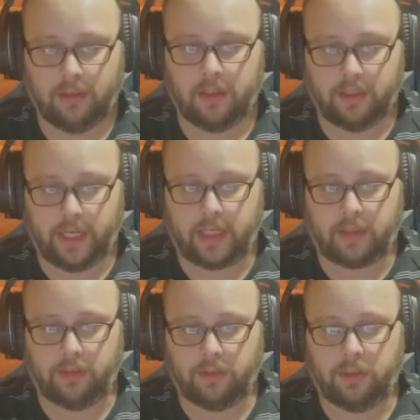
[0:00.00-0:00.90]
yes. in
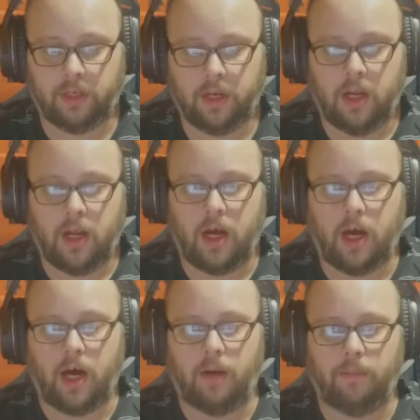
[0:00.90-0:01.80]
tackles.
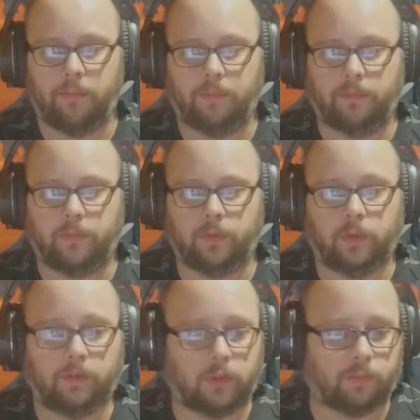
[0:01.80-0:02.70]
Um, you
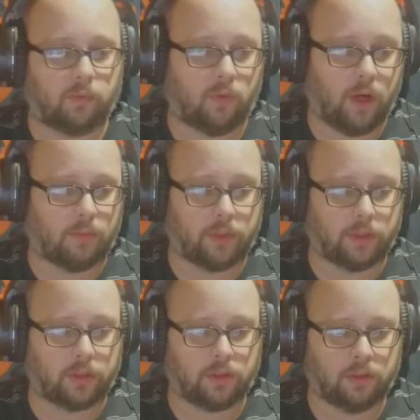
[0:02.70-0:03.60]
have Jaquan
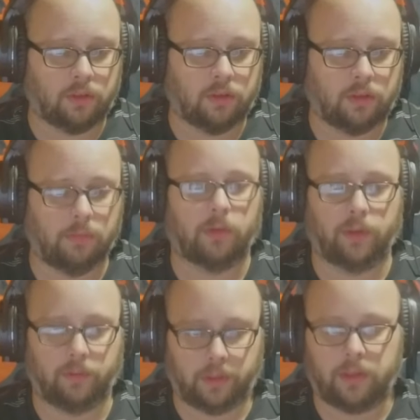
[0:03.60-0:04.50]
Brisker coming away
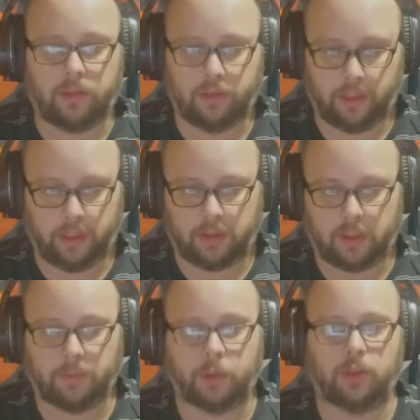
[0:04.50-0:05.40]
with an
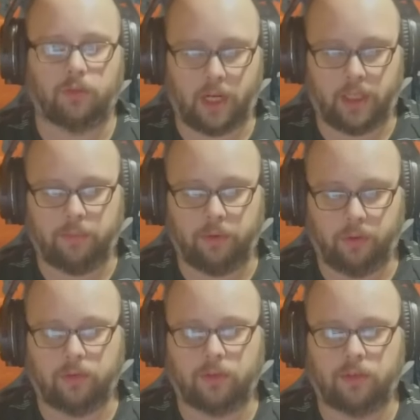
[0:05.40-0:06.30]
interception. Ryan
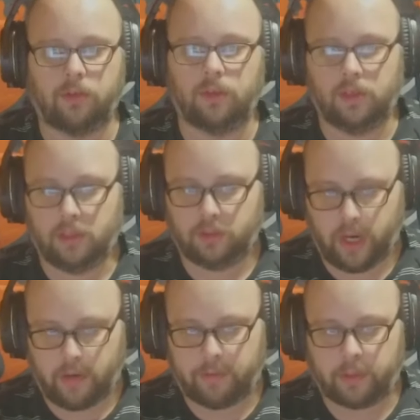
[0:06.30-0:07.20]
Poles
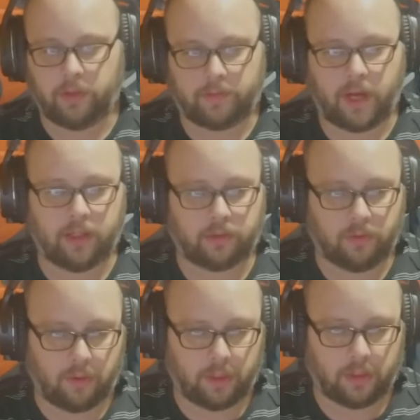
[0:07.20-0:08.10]
draft pick. You have Kyler
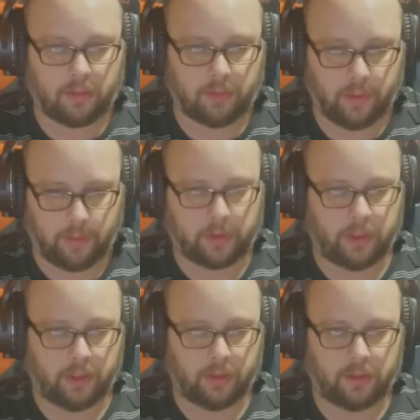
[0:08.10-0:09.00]
Gordon coming away with
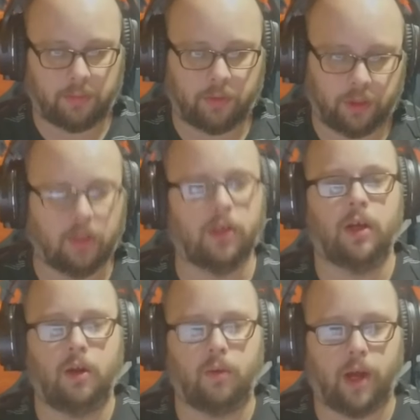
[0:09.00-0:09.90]
an interception.
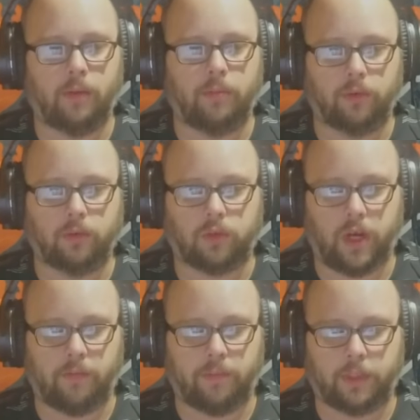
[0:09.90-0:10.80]
Ryan Poles
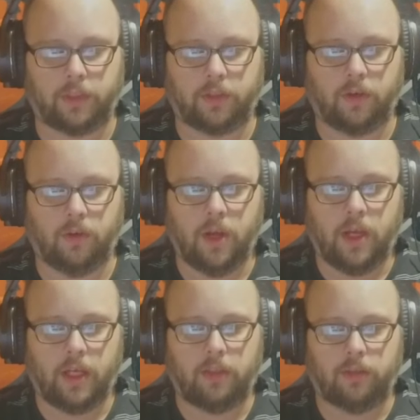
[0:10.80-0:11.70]
draft pick. So
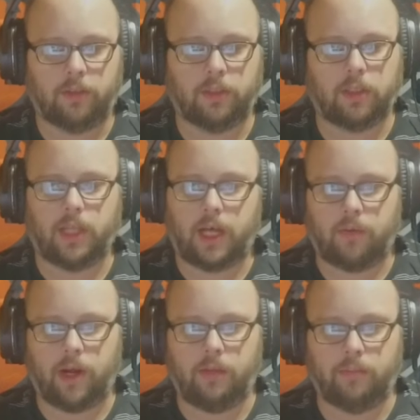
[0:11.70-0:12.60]
it looks like a lot of
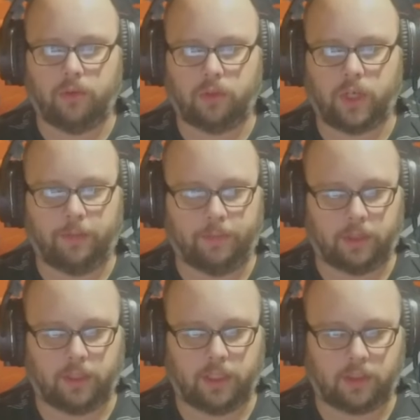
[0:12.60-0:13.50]
Ryan Poles draft picks
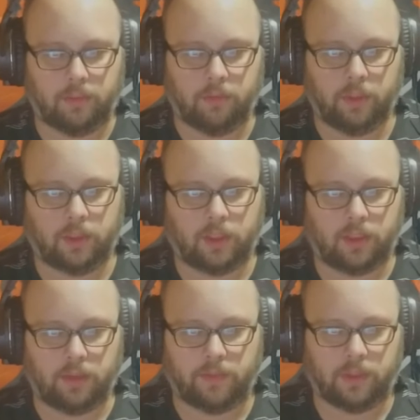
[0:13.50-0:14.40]
the last couple weeks on
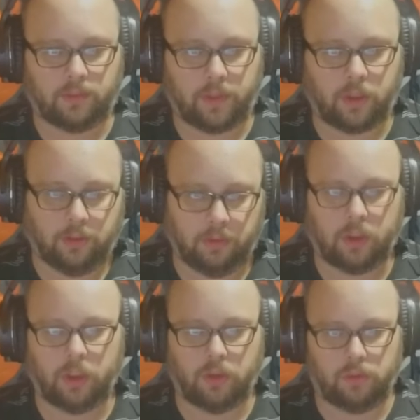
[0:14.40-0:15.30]
defense have actually been
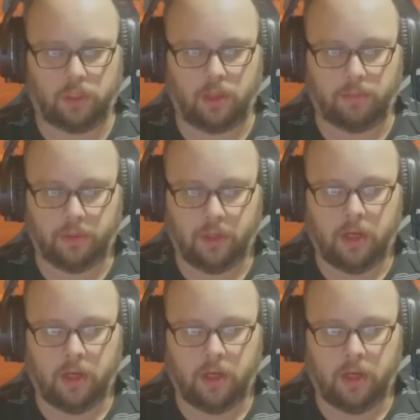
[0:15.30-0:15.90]
showing up,